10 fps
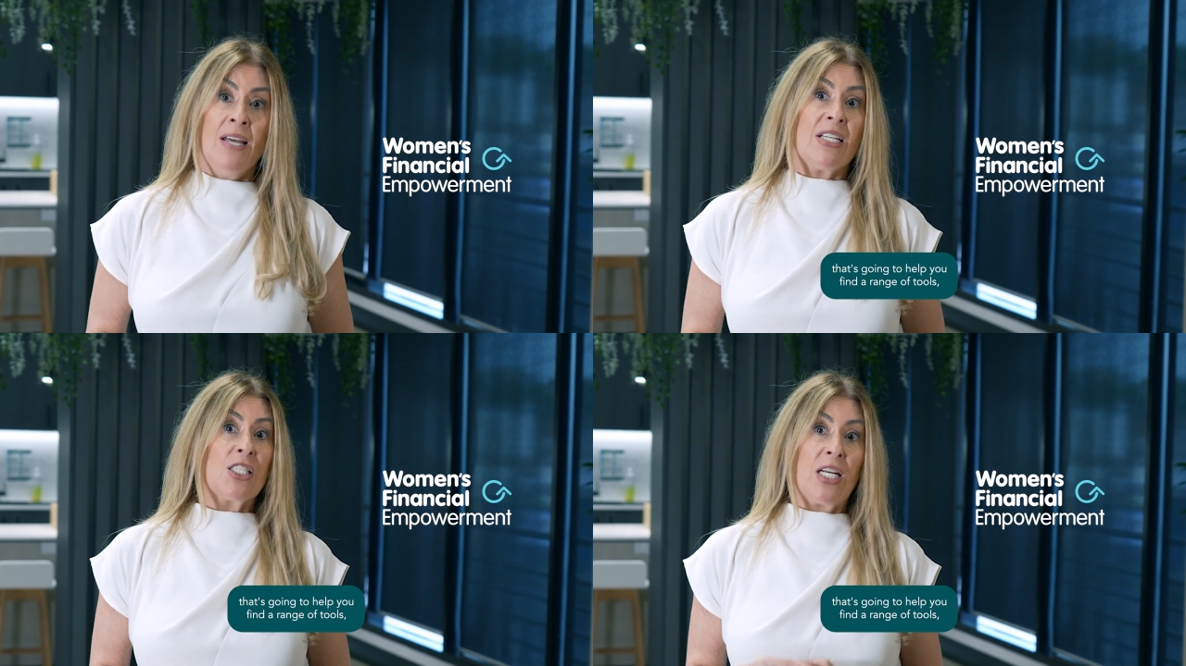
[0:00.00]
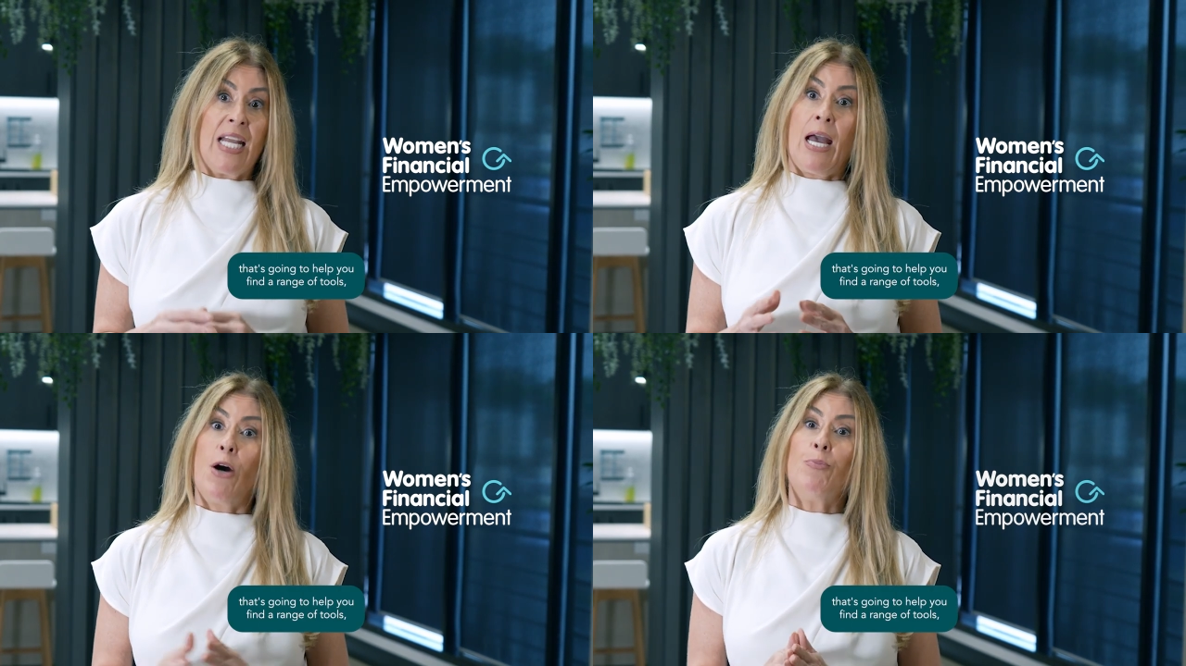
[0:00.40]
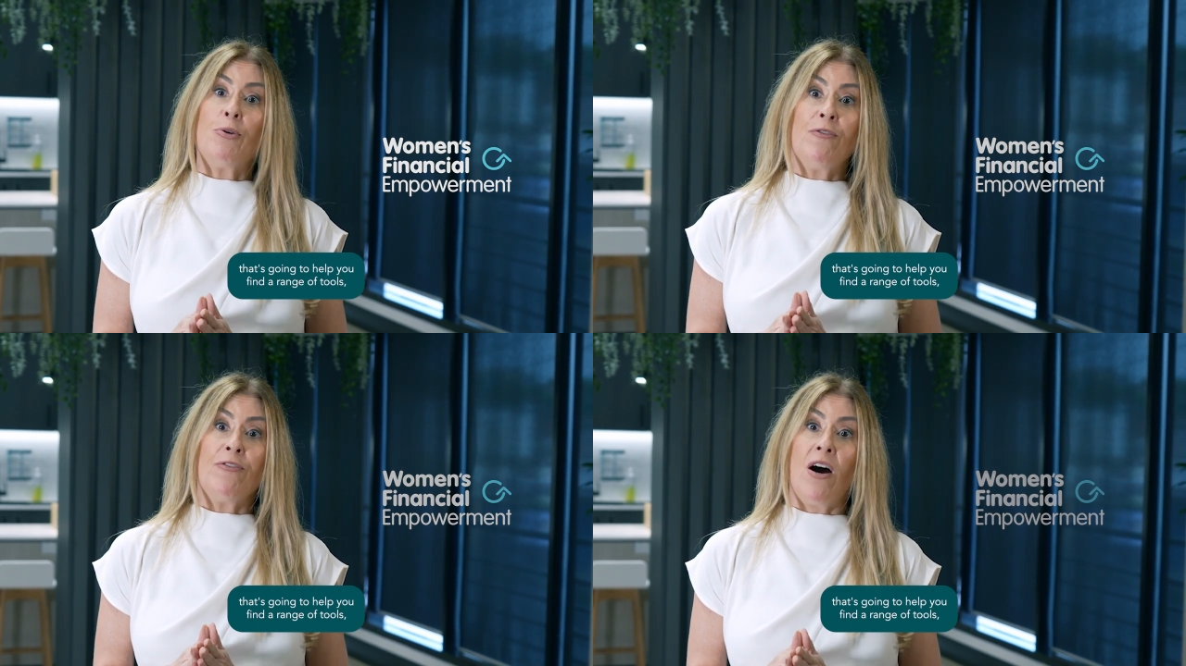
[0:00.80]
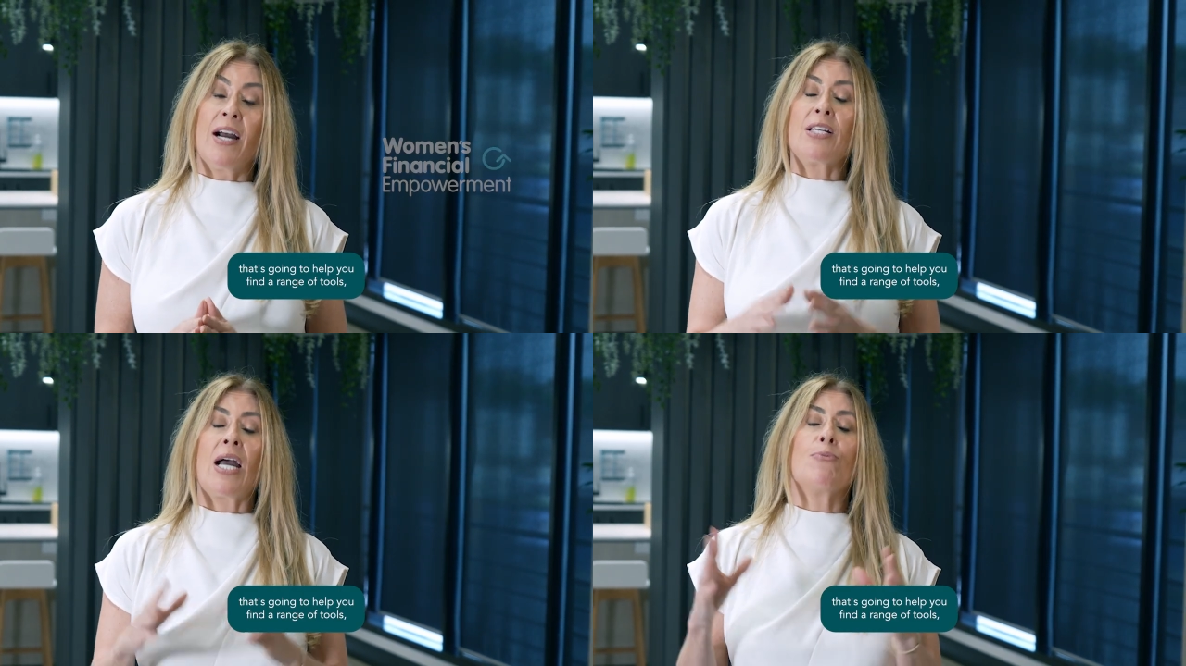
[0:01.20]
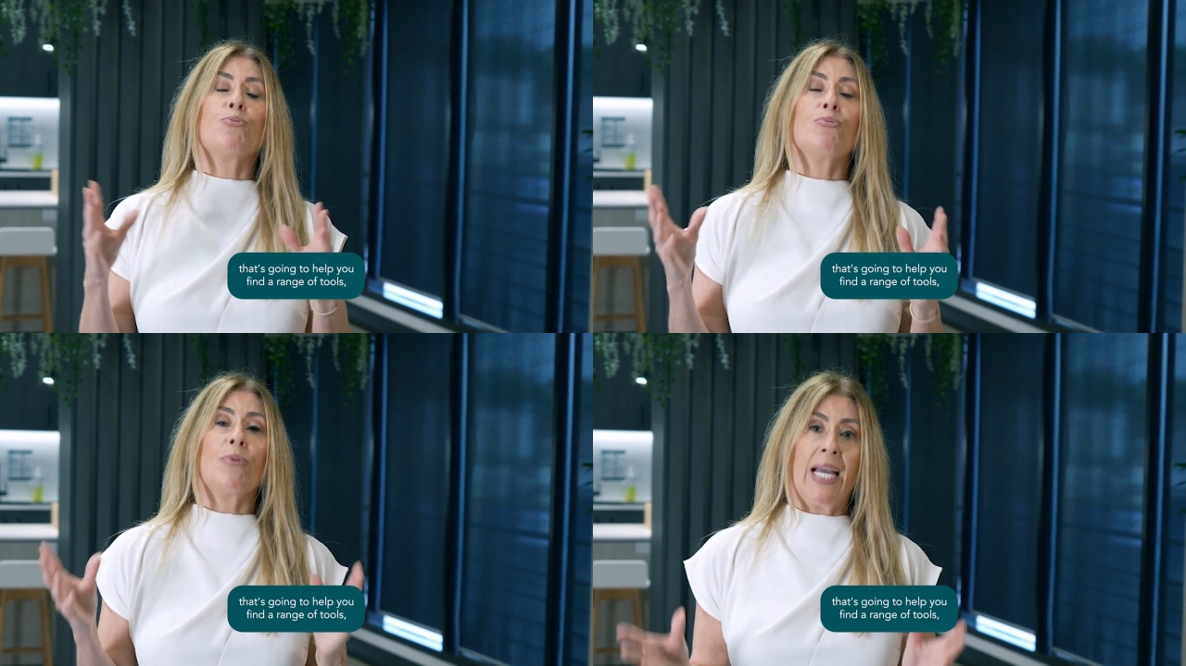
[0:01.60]
that's going to help you find a
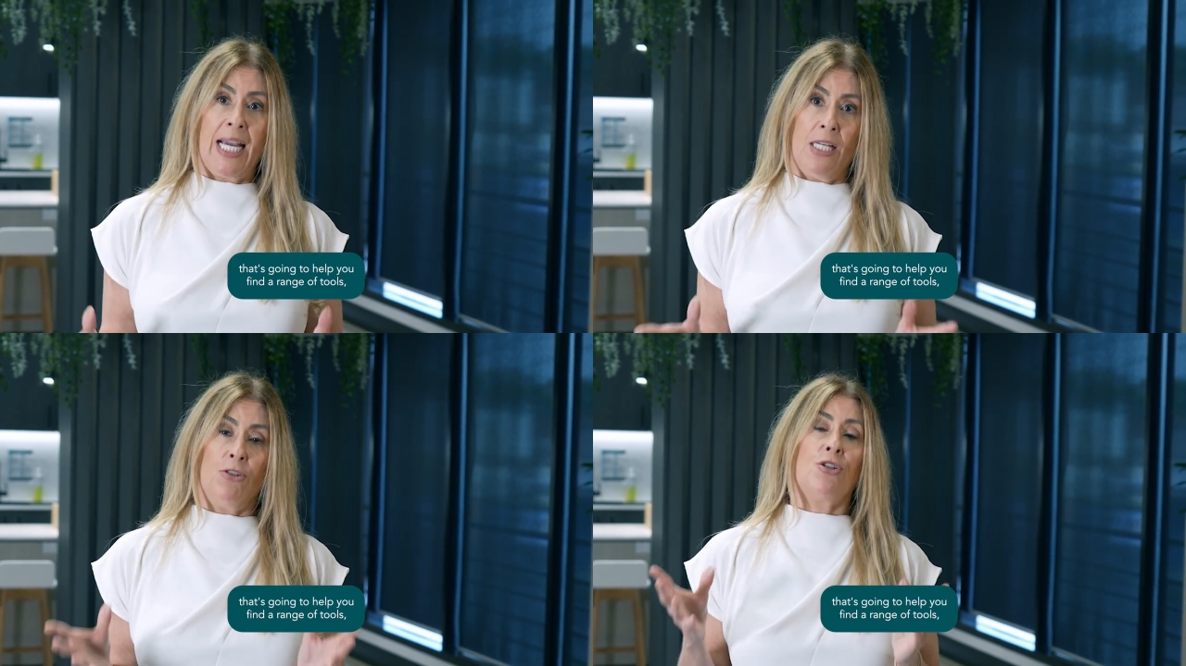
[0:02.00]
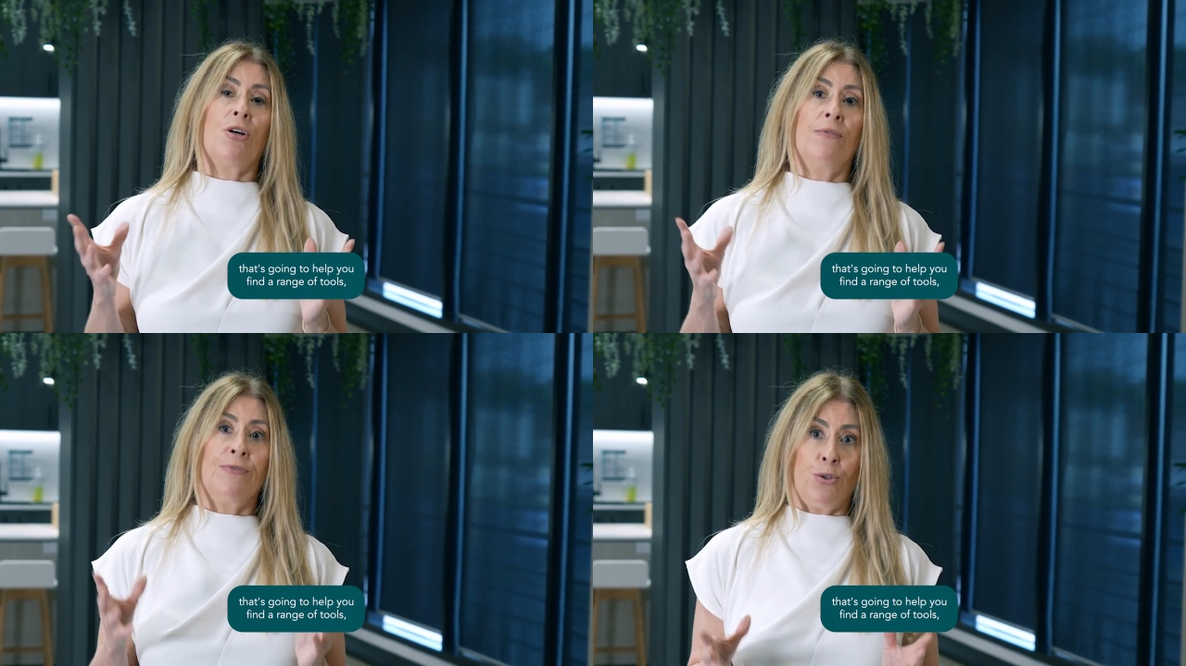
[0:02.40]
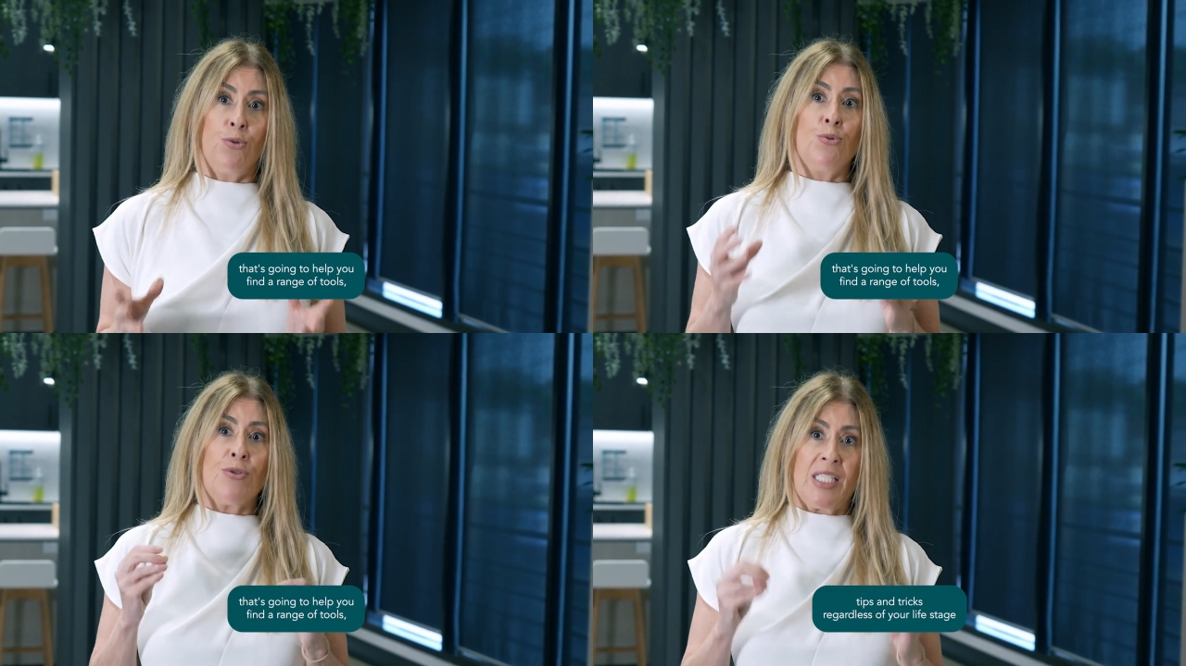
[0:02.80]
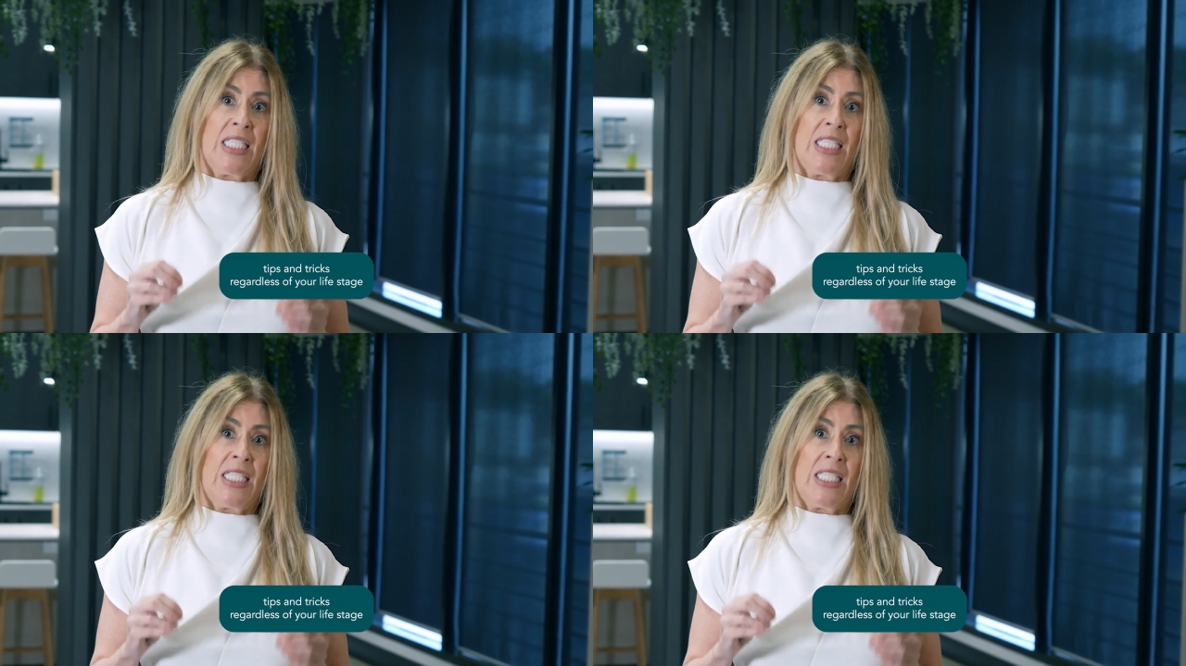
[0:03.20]
range of tools,